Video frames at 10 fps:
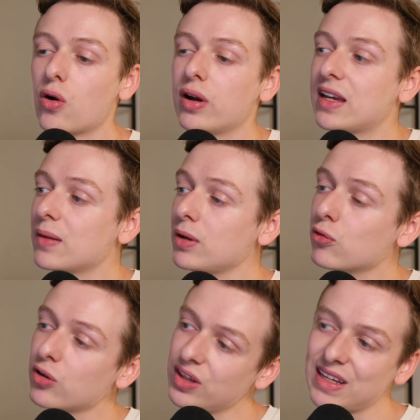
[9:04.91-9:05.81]
it can be
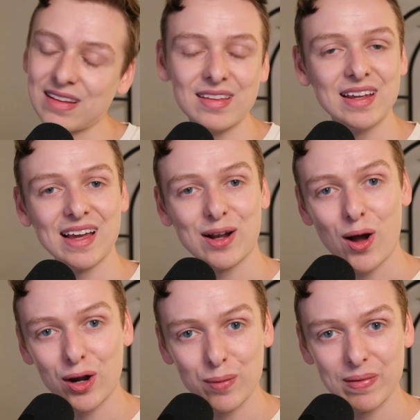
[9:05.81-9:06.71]
really easy to get
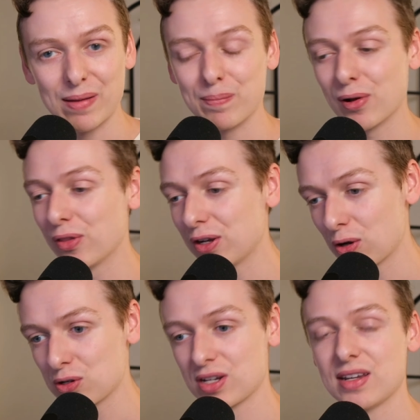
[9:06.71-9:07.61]
caught up in building
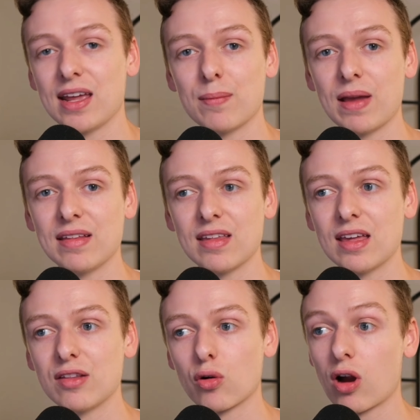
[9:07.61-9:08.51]
Notion
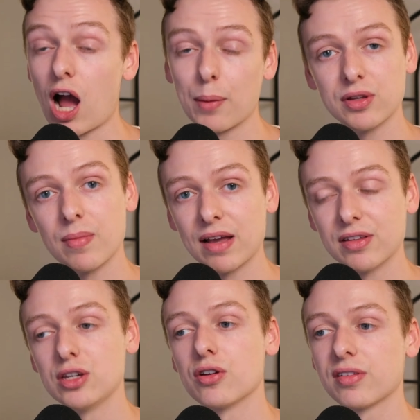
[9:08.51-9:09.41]
databases or optimizing
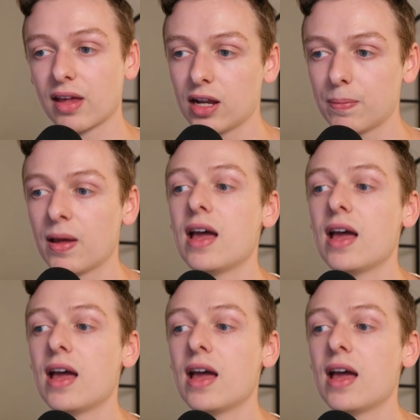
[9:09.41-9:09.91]
your setup,